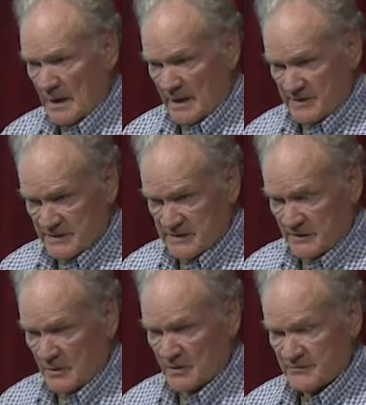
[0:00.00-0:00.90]
And there's a
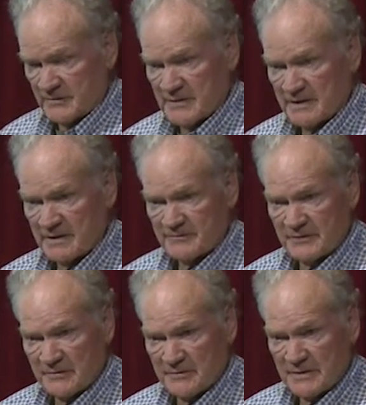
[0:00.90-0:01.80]
quote from here
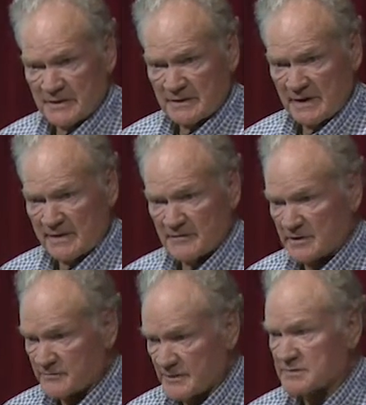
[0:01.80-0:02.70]
from uh, kind of an
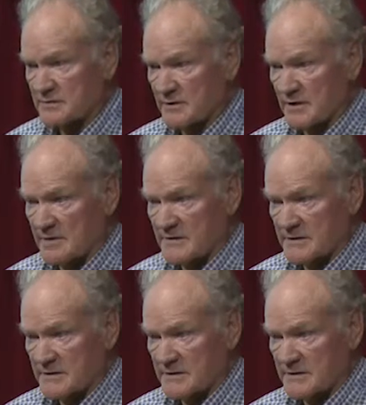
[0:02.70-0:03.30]
official Army